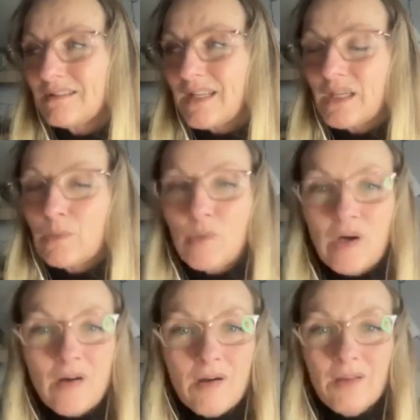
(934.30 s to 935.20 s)
Take a
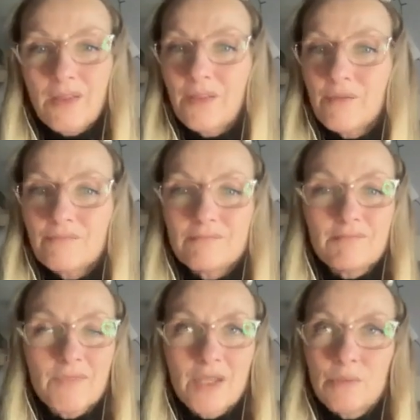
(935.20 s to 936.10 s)
bath,
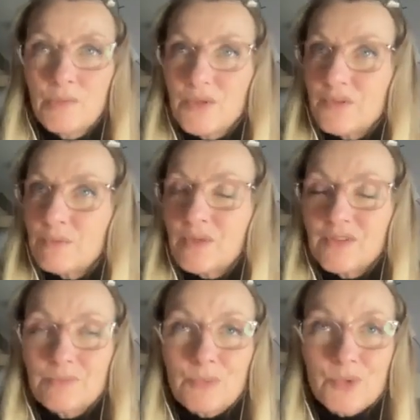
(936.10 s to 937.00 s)
put some
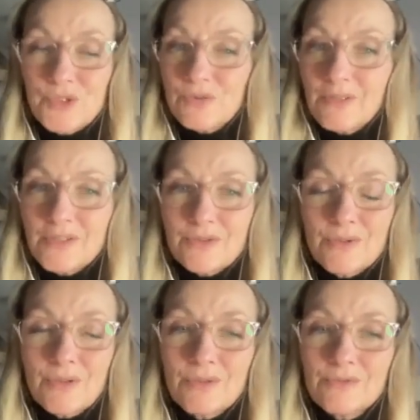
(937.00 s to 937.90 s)
nice moisturizer
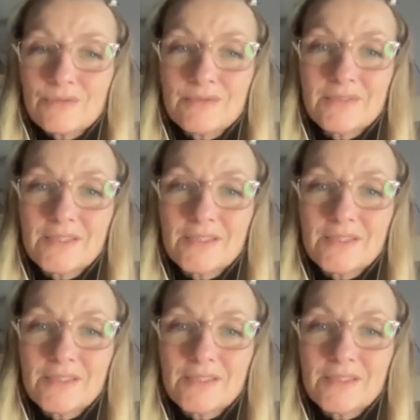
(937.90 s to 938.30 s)
on,